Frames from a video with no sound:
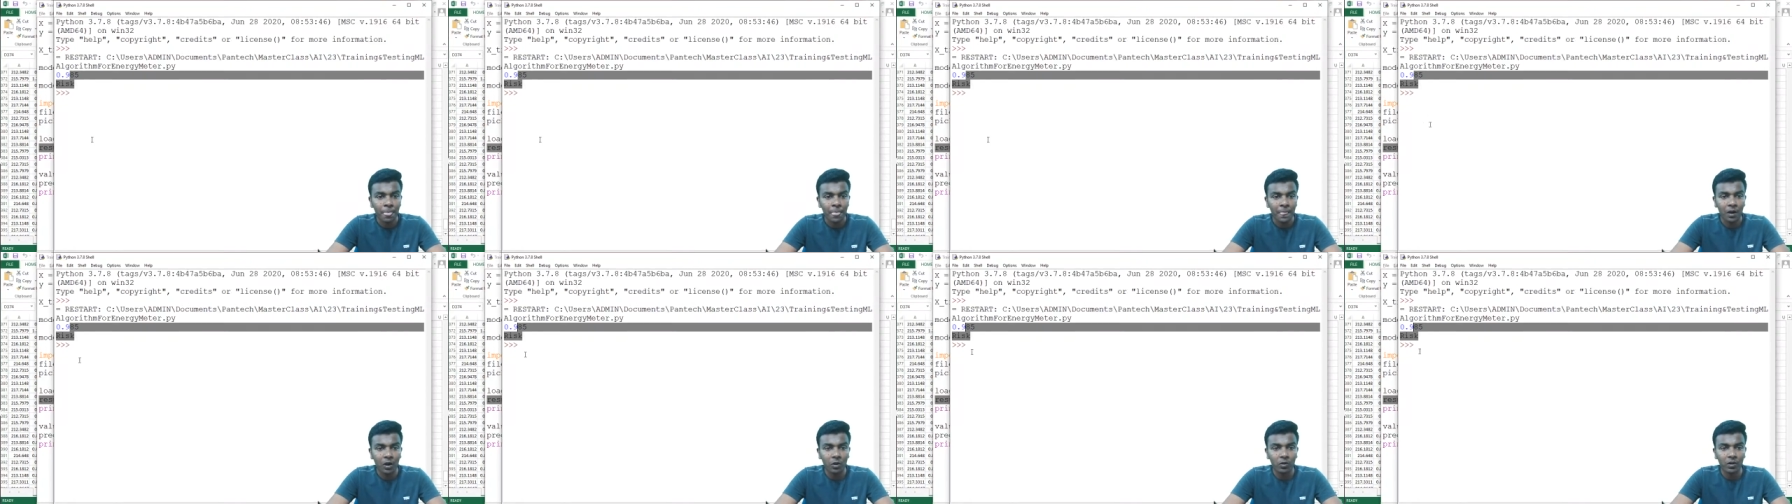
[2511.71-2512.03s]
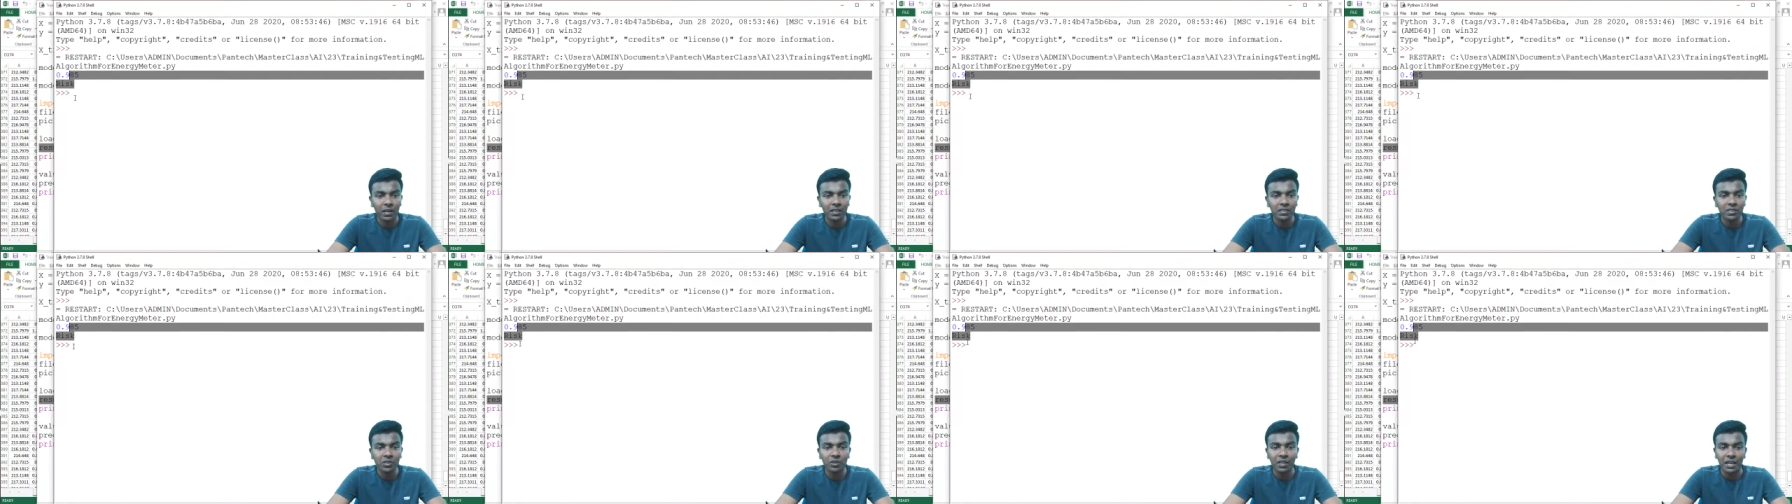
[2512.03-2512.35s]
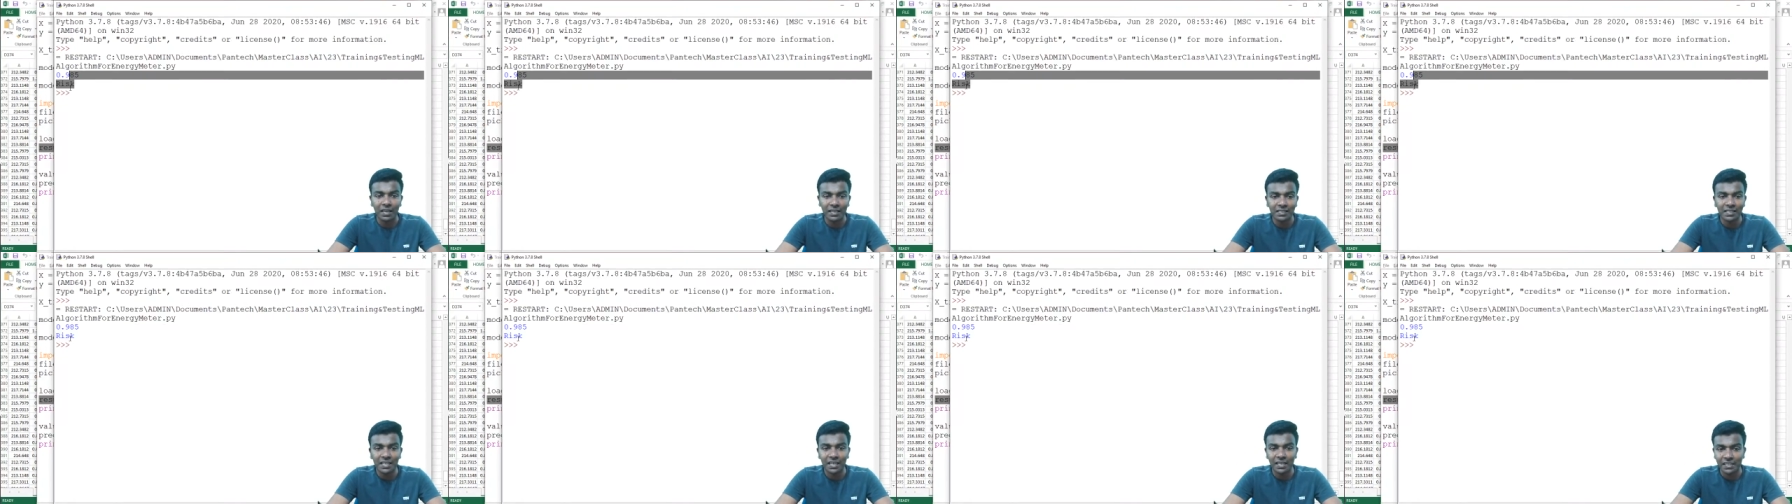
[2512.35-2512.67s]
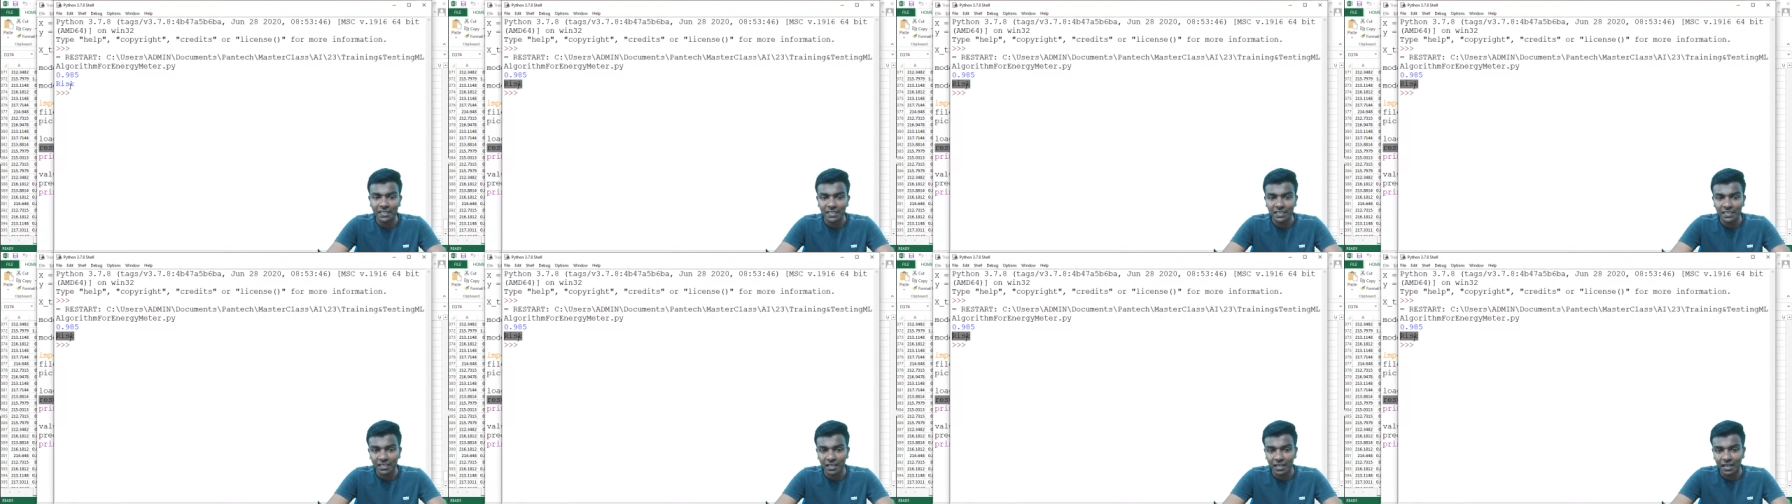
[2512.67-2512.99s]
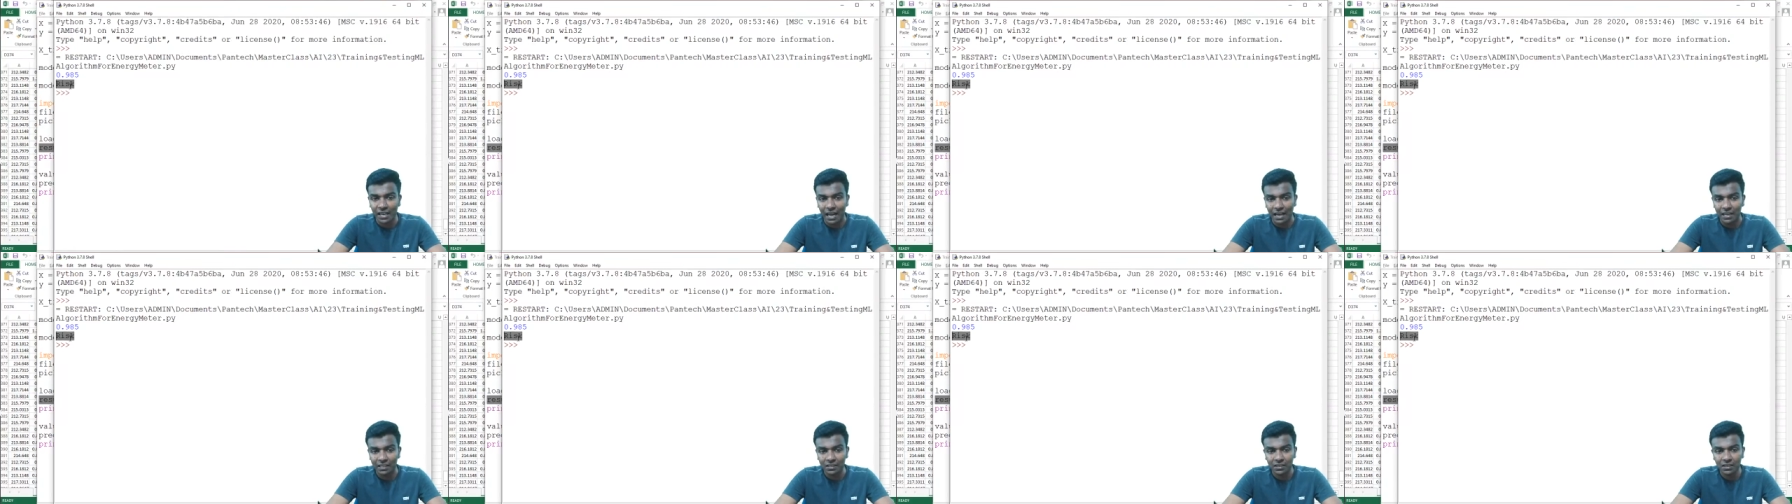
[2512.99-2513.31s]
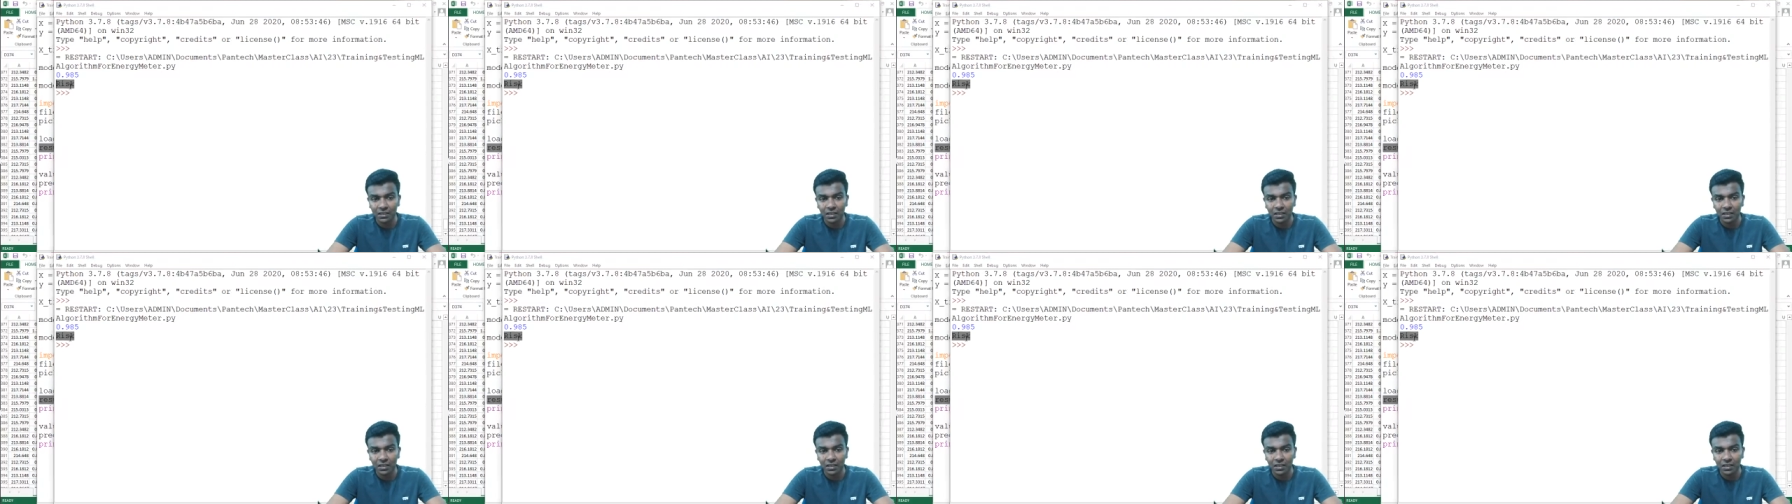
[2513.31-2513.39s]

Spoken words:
Okay, so that is the risk class.